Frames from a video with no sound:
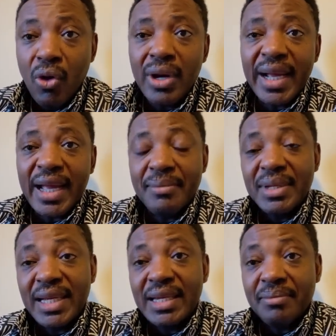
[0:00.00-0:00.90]
Other
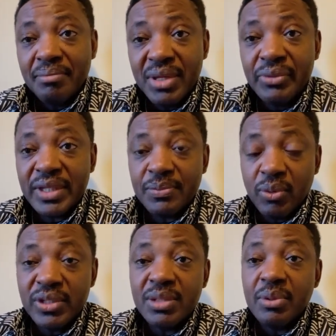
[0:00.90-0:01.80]
cabinet them be
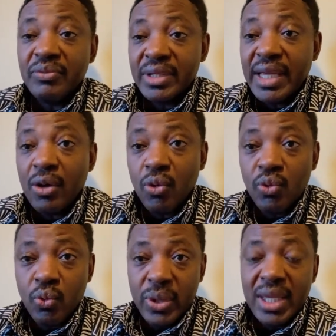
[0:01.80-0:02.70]
responsible for their own